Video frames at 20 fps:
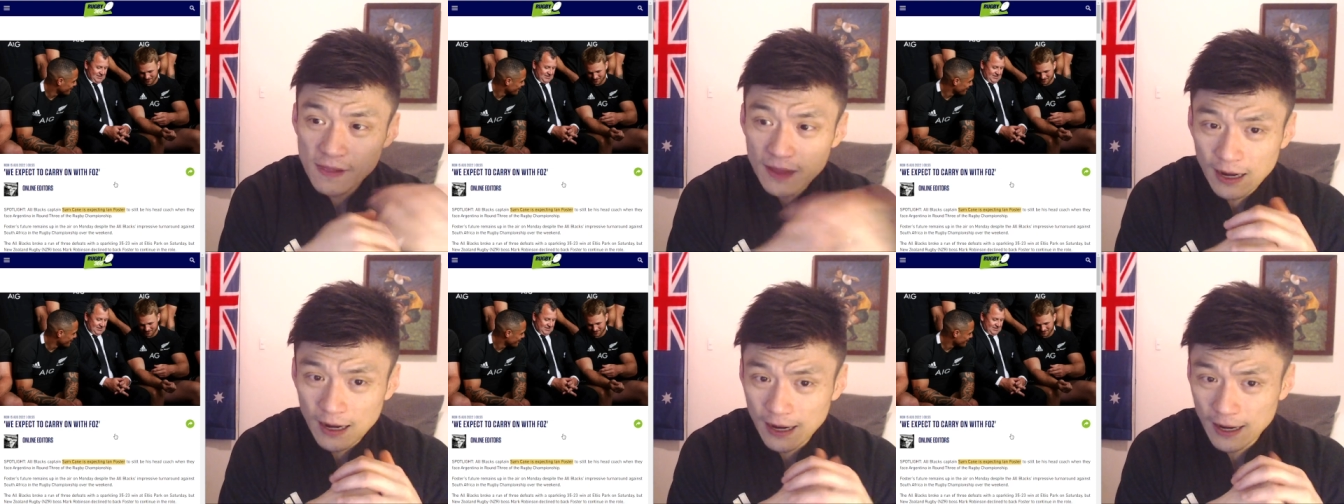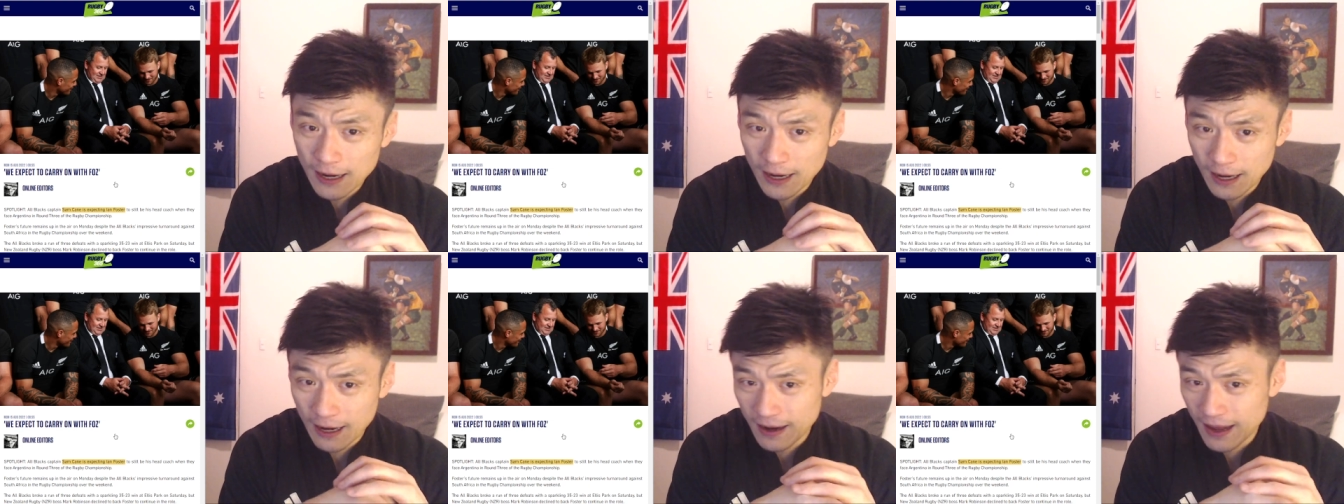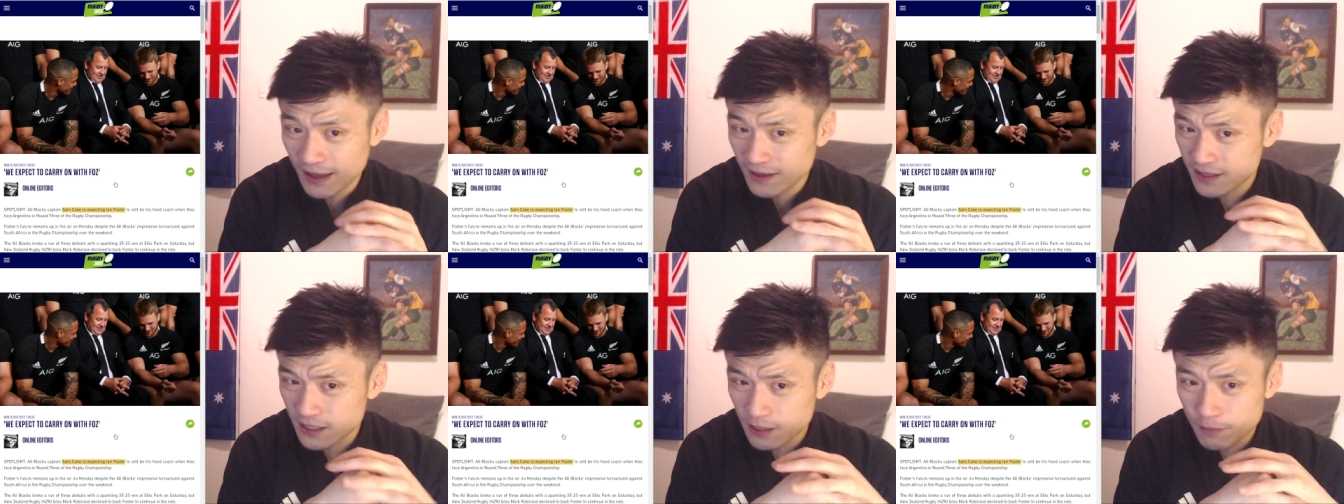
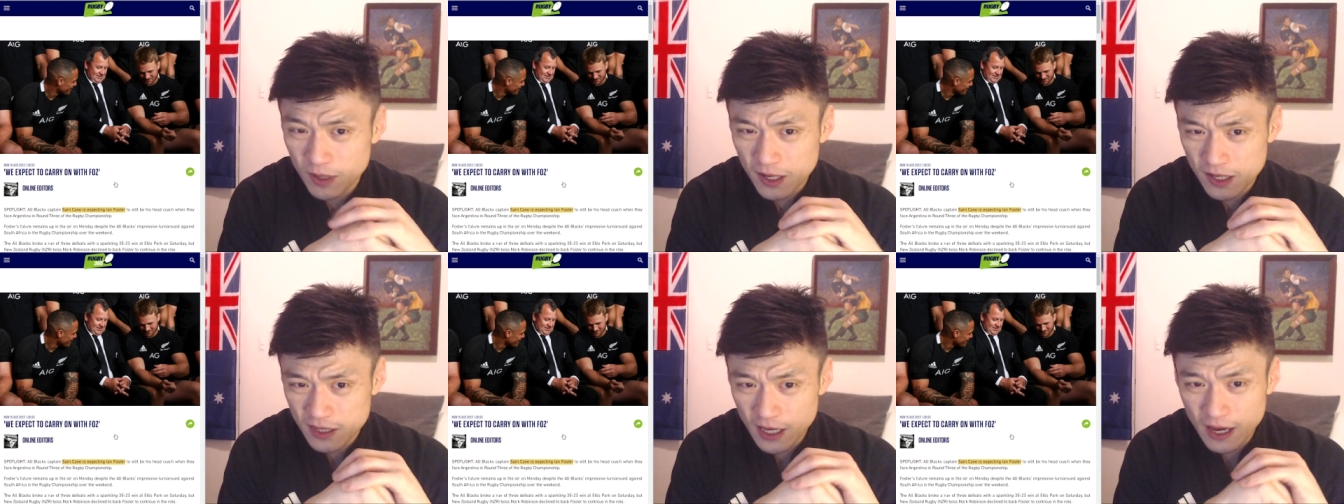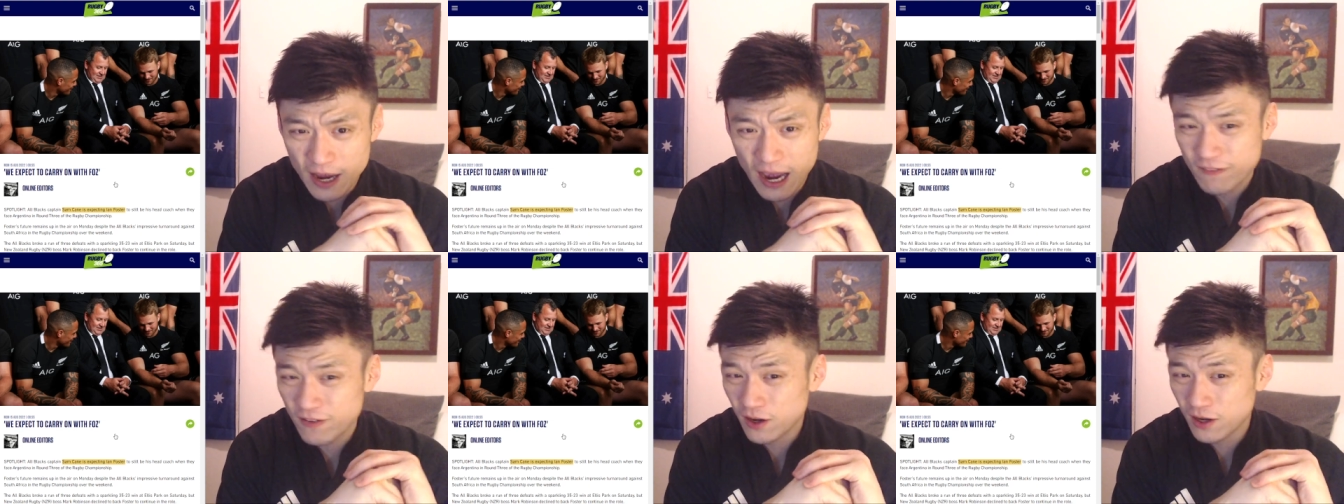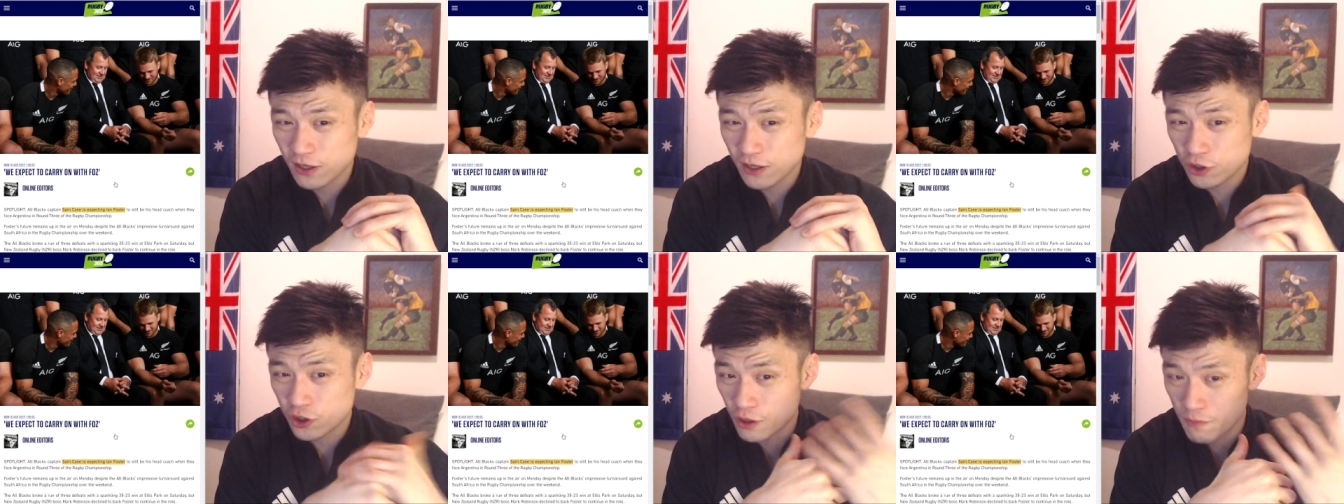and somebody they have
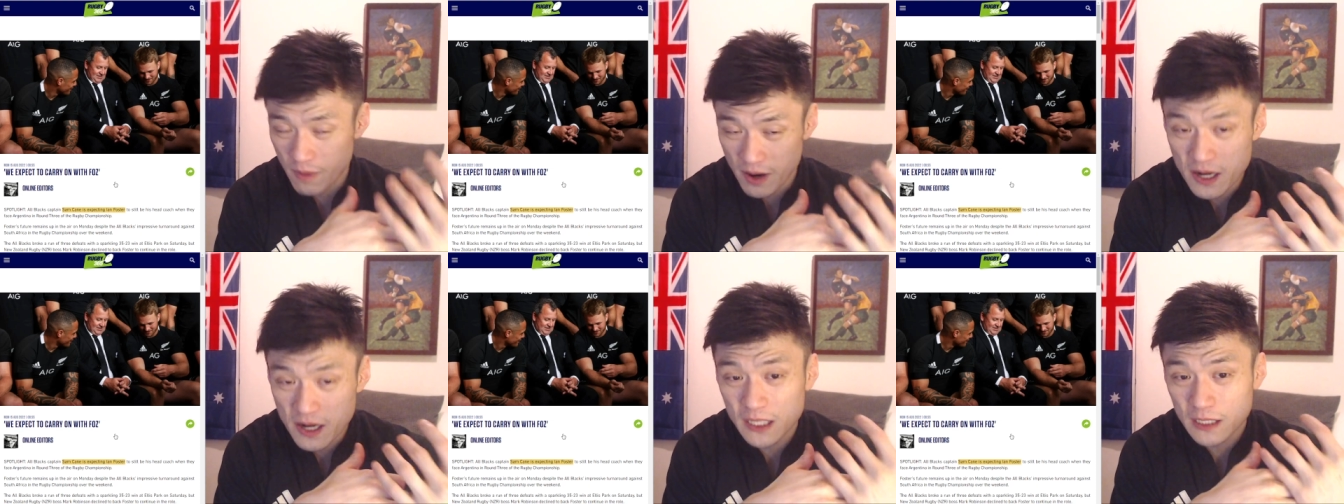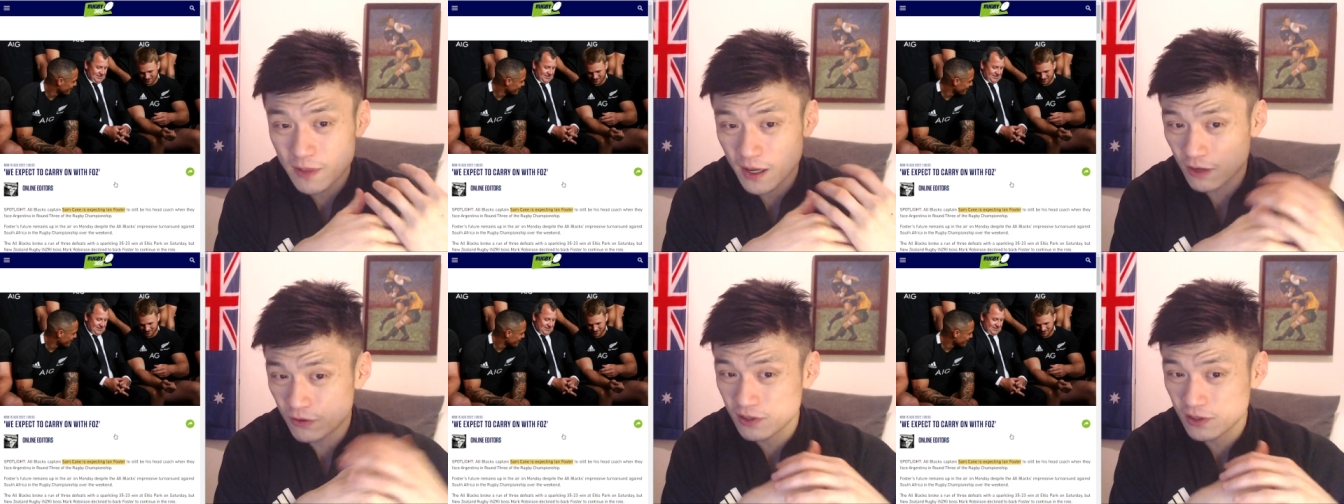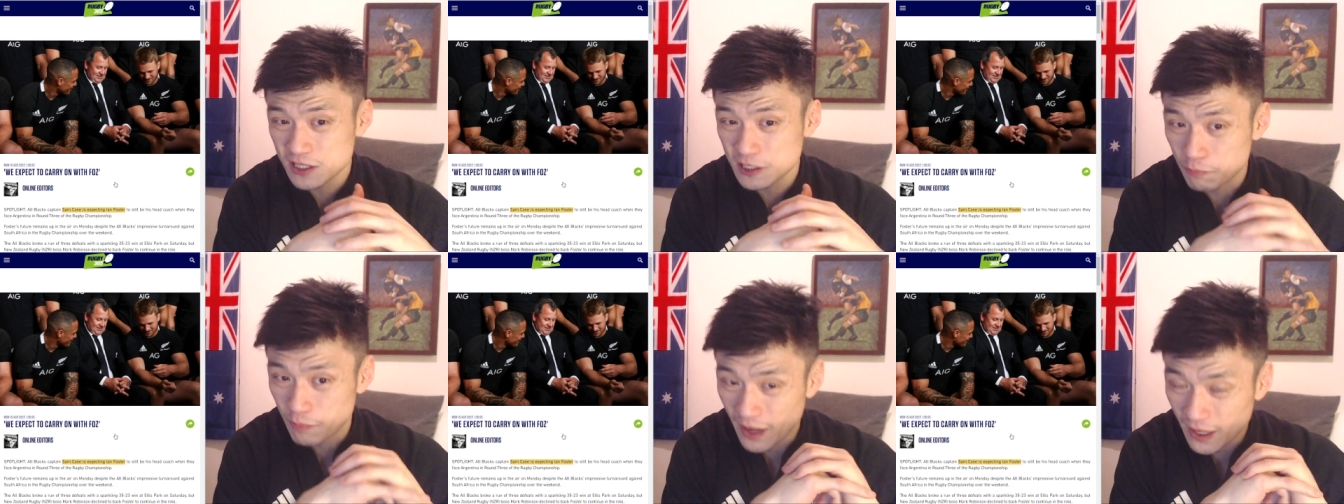a tremendous amount of
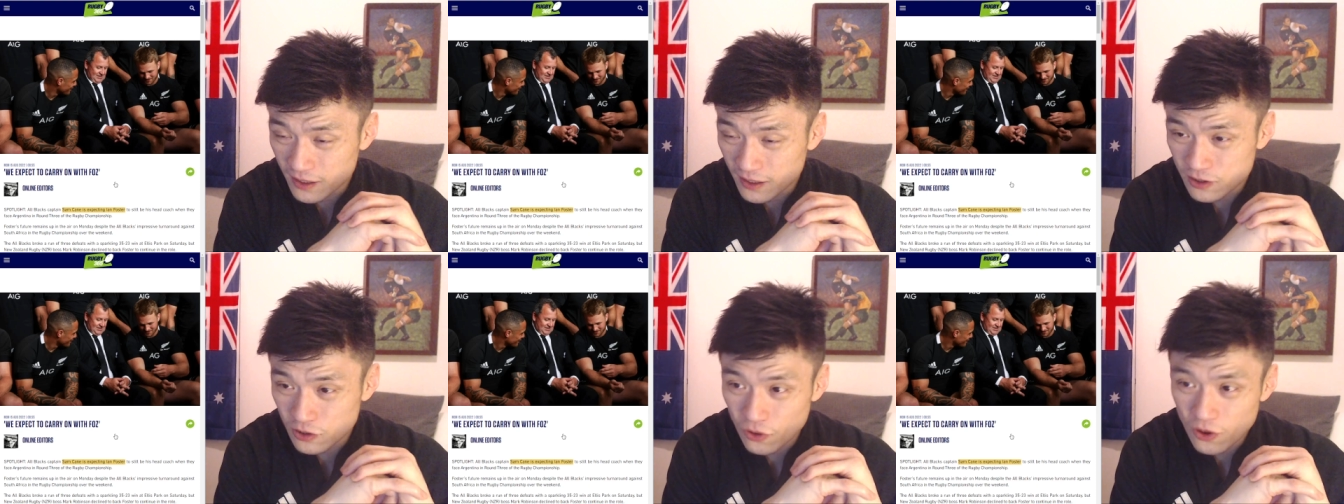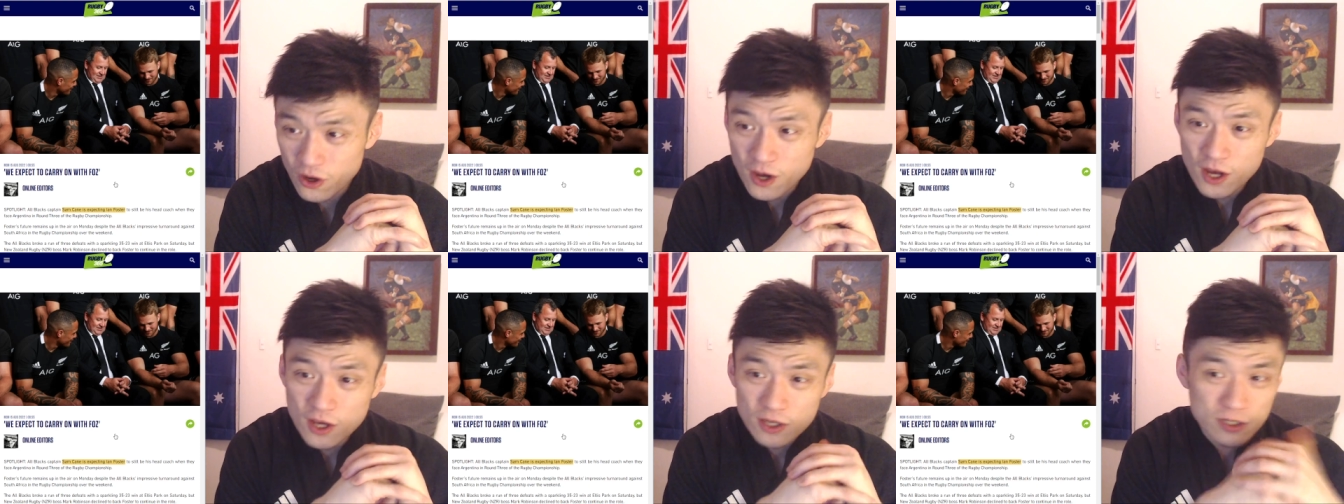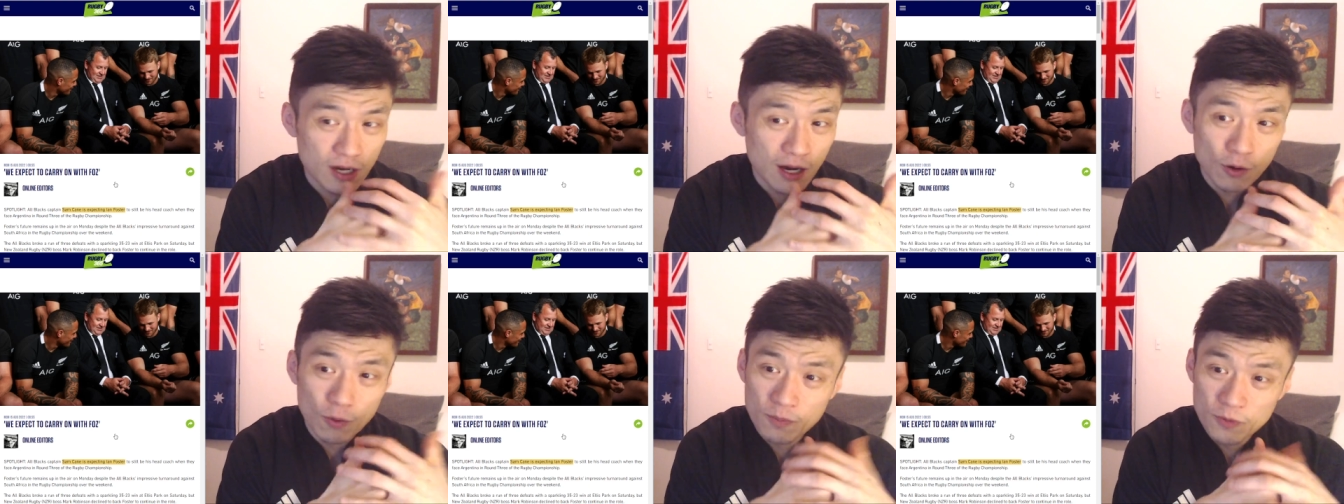respect to.
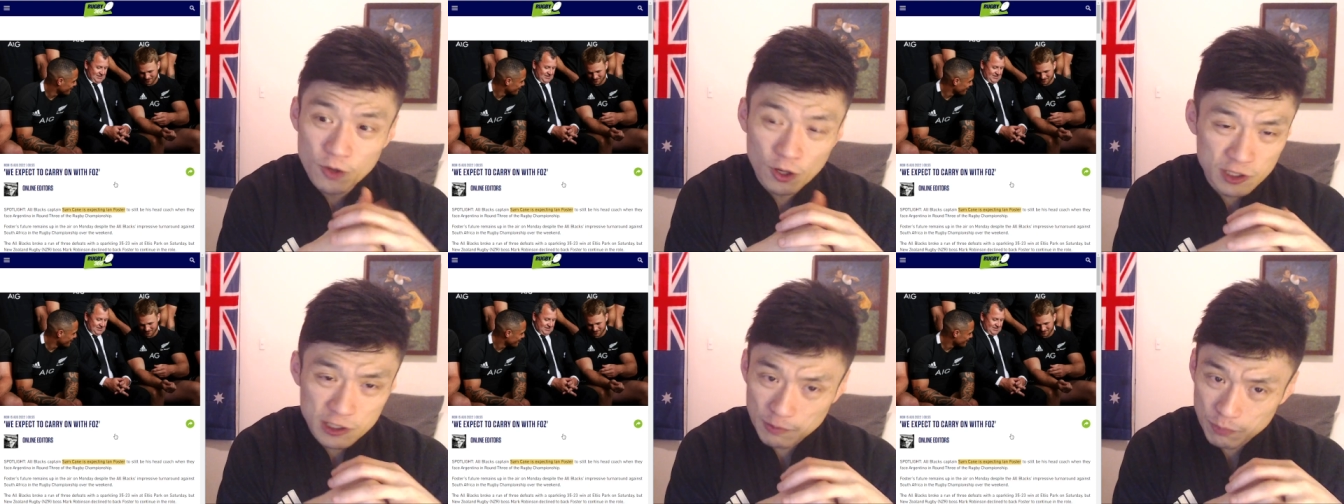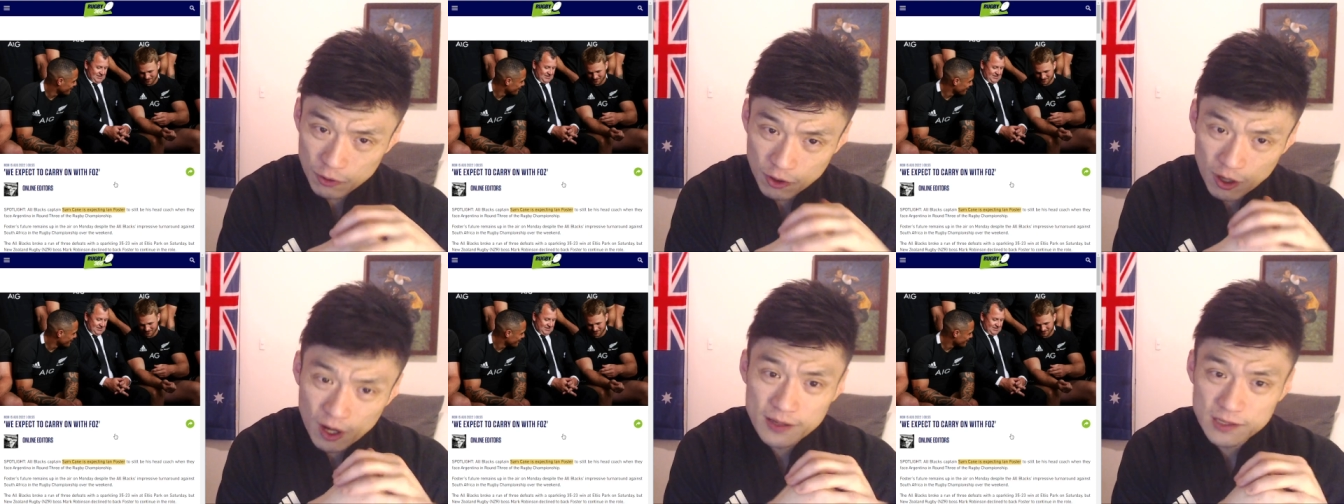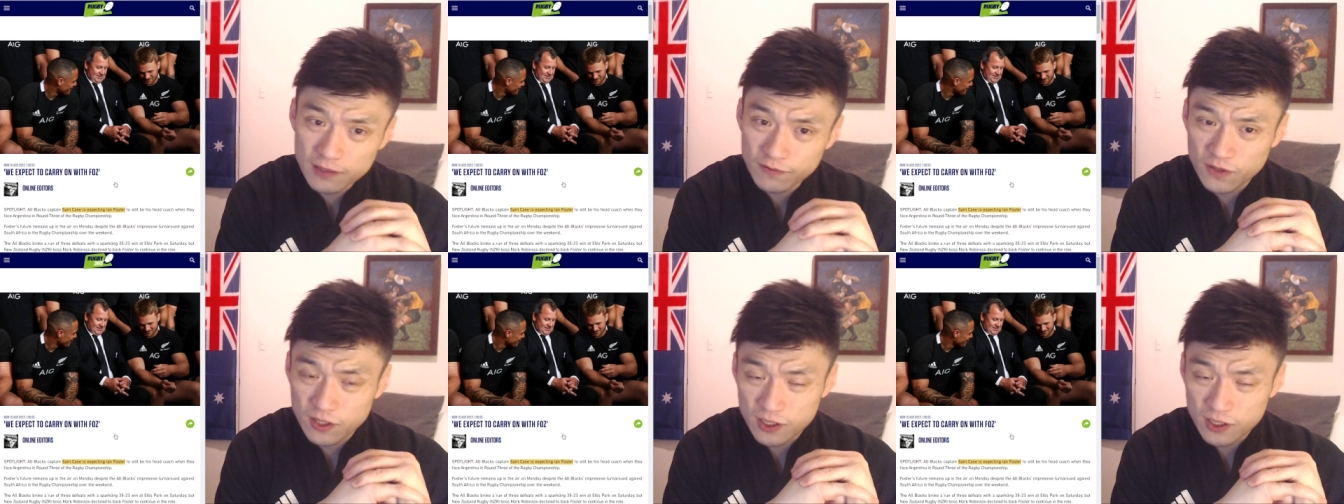So I'm not surprised